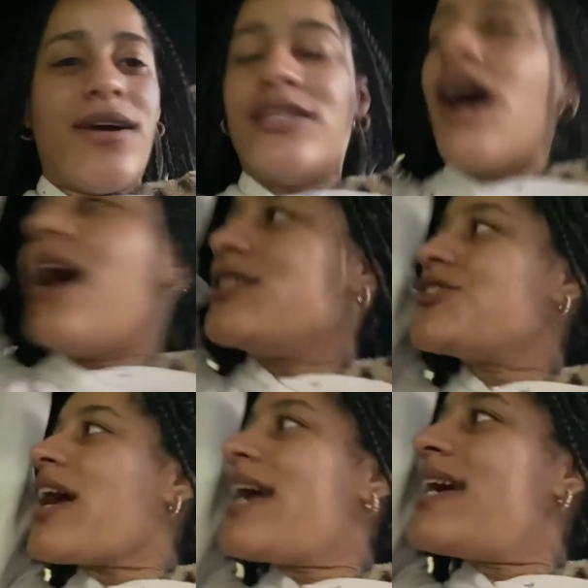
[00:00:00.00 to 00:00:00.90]
Dodge,
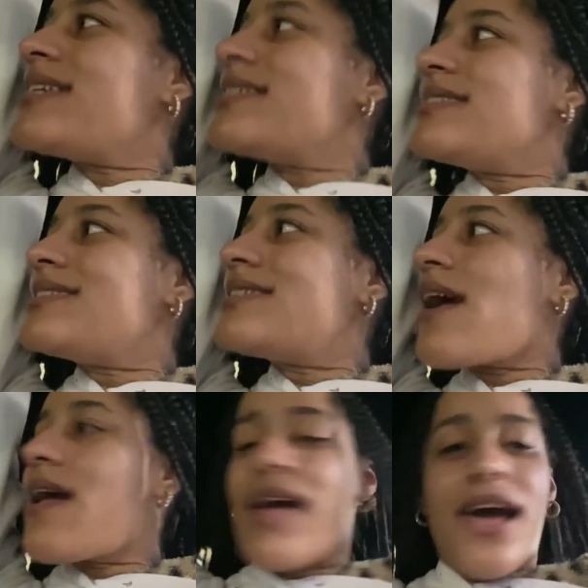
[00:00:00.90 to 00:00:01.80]
right?
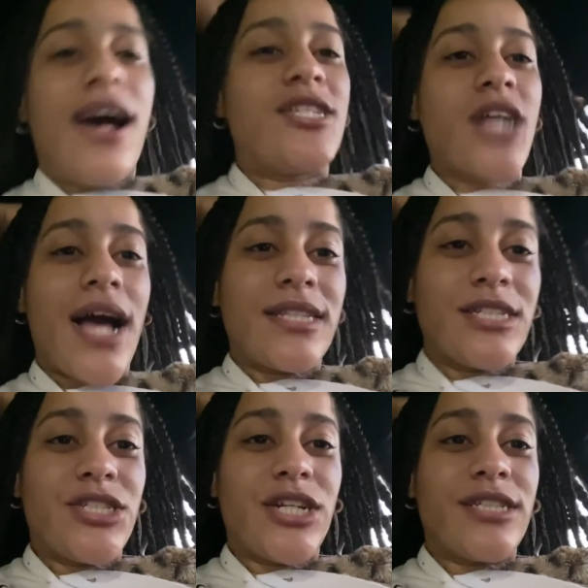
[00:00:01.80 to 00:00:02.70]
A
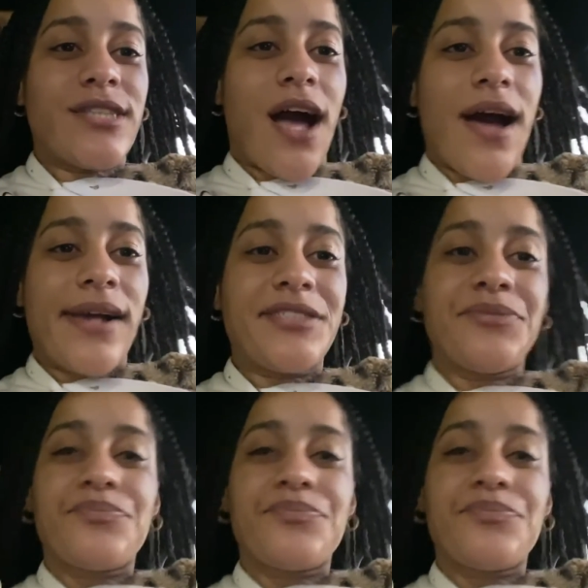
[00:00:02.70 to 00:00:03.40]
Challenger Dodge.